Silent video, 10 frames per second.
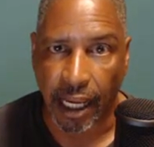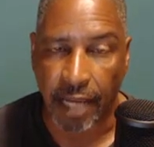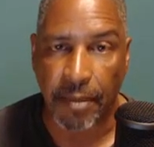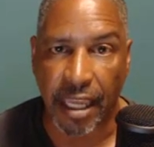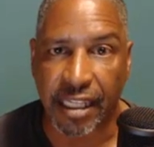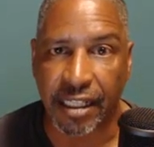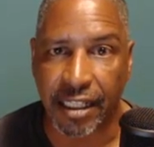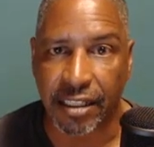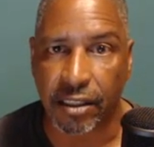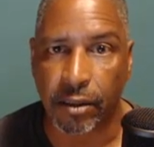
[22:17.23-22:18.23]

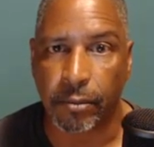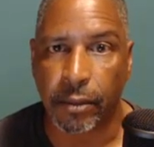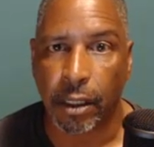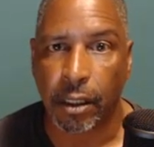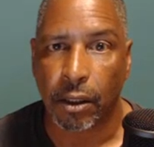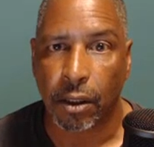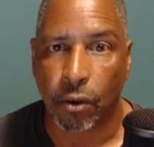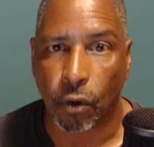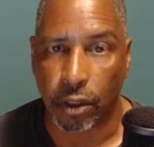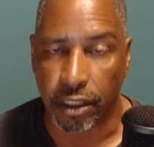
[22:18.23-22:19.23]
mechanism
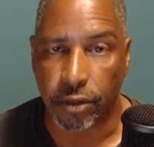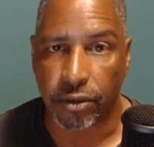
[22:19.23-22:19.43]
or